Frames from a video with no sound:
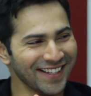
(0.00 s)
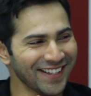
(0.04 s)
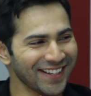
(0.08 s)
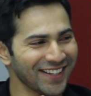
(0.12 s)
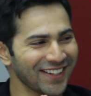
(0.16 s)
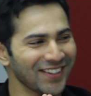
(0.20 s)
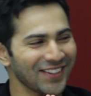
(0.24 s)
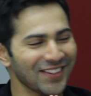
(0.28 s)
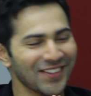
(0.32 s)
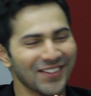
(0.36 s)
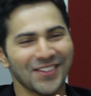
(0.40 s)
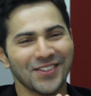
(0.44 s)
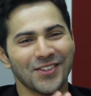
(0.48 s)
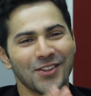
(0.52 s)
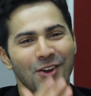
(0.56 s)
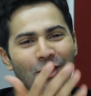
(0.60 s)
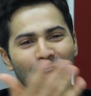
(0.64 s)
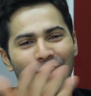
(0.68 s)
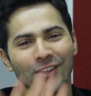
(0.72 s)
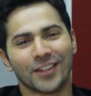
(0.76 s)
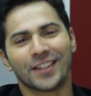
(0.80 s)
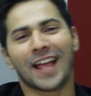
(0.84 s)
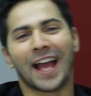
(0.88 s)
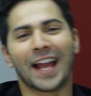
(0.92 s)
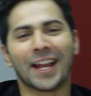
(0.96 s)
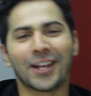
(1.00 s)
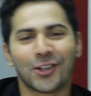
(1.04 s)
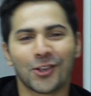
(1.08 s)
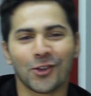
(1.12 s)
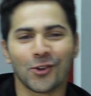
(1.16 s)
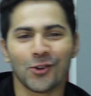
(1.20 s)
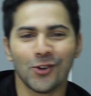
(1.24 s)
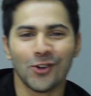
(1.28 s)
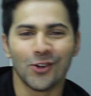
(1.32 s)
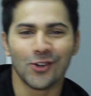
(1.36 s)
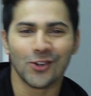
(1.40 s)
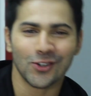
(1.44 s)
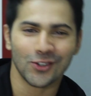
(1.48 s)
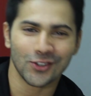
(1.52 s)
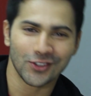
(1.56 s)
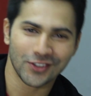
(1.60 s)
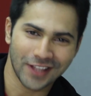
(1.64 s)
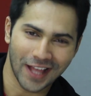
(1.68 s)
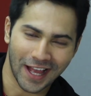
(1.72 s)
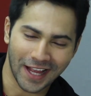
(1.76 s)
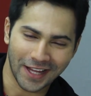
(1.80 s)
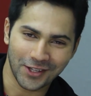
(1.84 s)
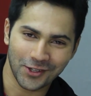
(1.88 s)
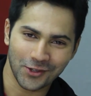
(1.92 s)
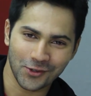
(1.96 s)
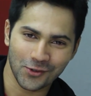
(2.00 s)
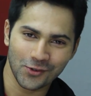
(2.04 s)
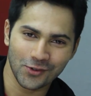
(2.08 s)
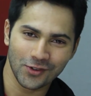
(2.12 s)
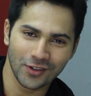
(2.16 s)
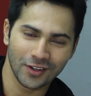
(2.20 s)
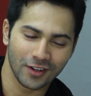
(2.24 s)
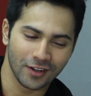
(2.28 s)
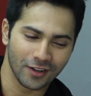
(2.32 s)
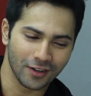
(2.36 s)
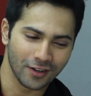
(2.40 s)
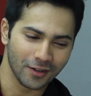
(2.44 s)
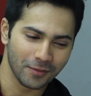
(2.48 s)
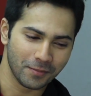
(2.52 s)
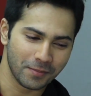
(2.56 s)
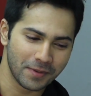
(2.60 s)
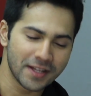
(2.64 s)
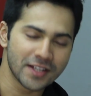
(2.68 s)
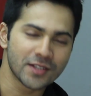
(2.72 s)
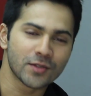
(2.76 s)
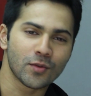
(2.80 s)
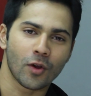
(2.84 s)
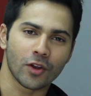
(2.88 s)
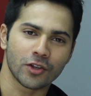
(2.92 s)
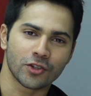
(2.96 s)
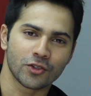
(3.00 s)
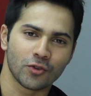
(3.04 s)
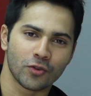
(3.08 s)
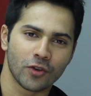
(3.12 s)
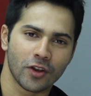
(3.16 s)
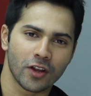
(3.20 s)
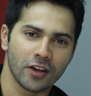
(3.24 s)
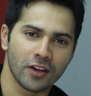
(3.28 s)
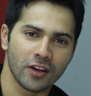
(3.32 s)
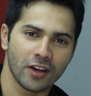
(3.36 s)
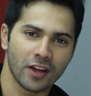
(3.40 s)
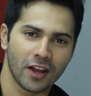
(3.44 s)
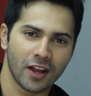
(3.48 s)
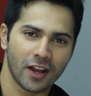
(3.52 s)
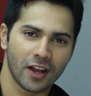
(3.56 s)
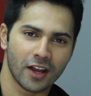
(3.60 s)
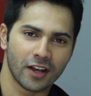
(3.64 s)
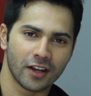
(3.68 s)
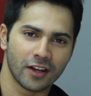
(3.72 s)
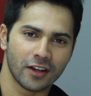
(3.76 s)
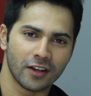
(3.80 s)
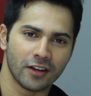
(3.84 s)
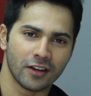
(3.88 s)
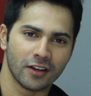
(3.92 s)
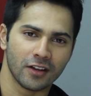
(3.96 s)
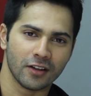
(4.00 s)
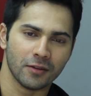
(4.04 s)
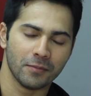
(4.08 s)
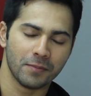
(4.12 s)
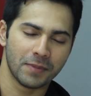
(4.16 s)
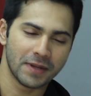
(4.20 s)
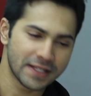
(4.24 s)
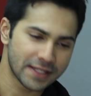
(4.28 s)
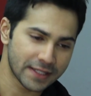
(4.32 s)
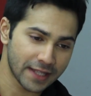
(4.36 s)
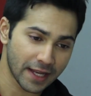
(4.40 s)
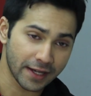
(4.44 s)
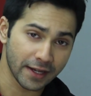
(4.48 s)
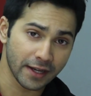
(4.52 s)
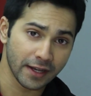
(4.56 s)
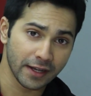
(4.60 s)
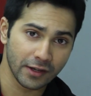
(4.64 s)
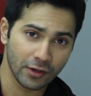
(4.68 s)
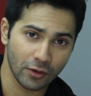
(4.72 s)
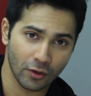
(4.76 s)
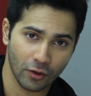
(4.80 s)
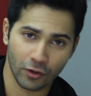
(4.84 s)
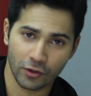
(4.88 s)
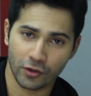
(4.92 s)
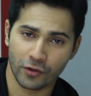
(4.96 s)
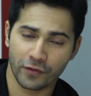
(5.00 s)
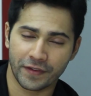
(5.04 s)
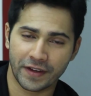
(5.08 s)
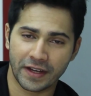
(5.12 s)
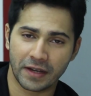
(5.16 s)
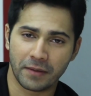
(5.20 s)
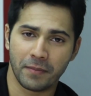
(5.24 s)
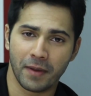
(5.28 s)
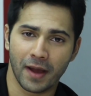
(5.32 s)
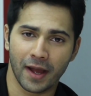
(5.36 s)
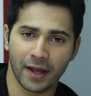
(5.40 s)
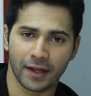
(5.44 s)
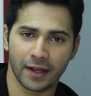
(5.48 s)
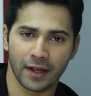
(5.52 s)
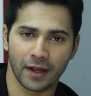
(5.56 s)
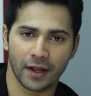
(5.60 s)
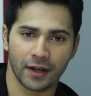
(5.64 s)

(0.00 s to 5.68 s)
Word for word: what's up no, that? thank you. Okay. Thank you. Uh, please watch Chunar and uh, please send in all your feedback.